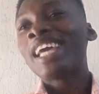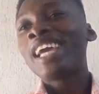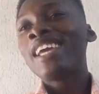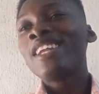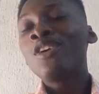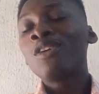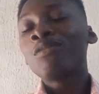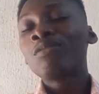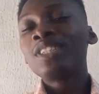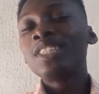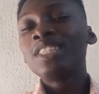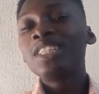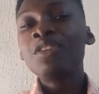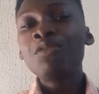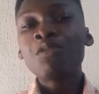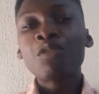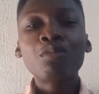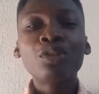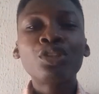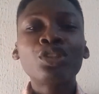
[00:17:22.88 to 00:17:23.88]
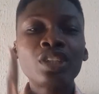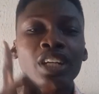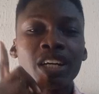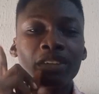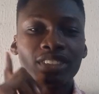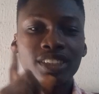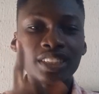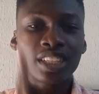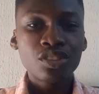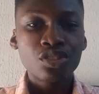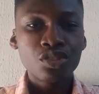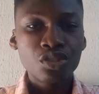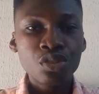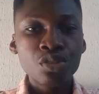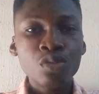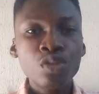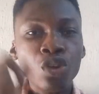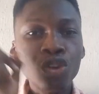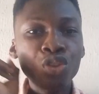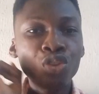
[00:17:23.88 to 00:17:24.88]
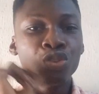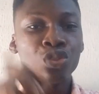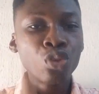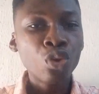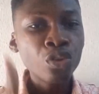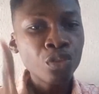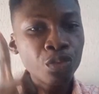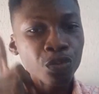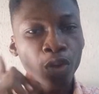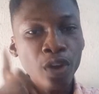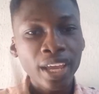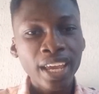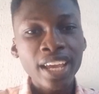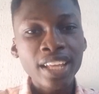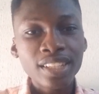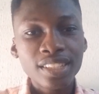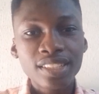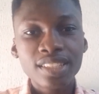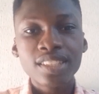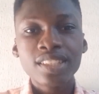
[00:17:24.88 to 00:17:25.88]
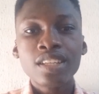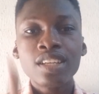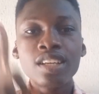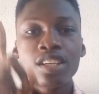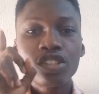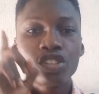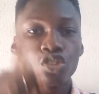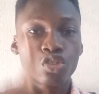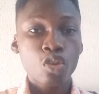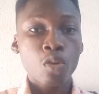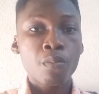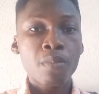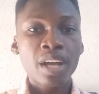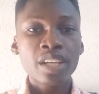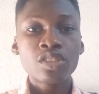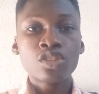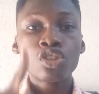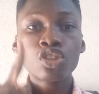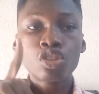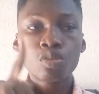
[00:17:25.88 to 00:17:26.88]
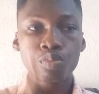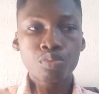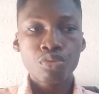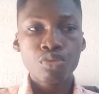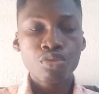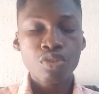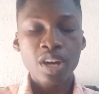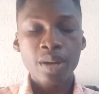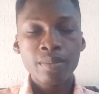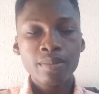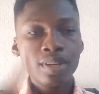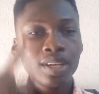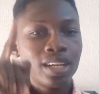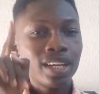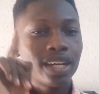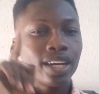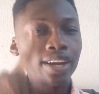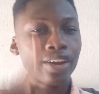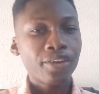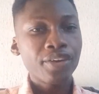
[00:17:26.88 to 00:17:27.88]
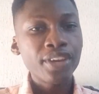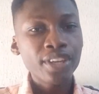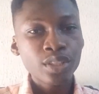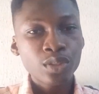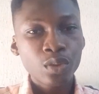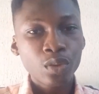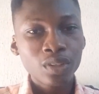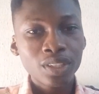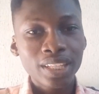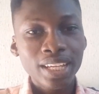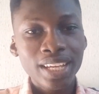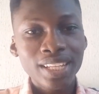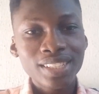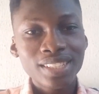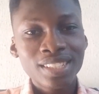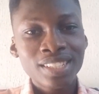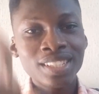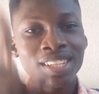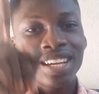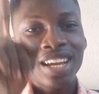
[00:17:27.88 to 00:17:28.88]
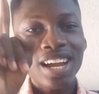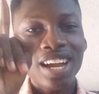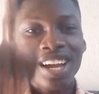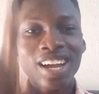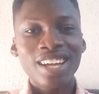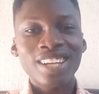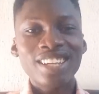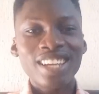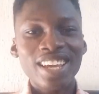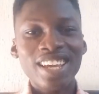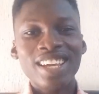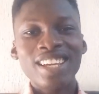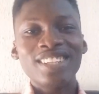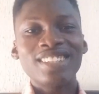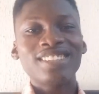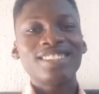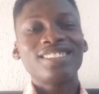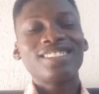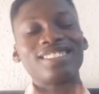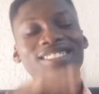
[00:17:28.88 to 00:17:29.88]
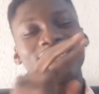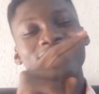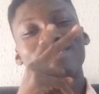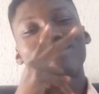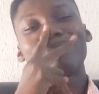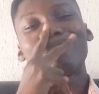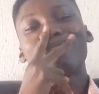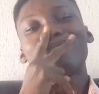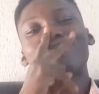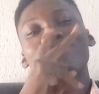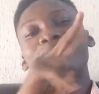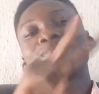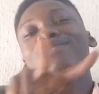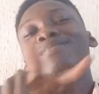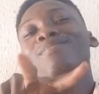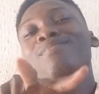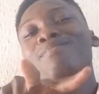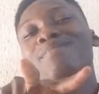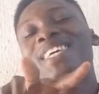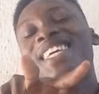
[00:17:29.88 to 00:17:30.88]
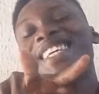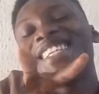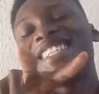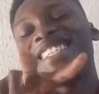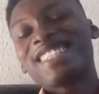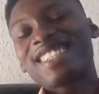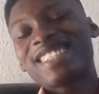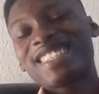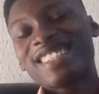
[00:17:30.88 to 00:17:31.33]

any of the information I've sent to you, don't forget Stonbasadors program. Create content and earn. Peace.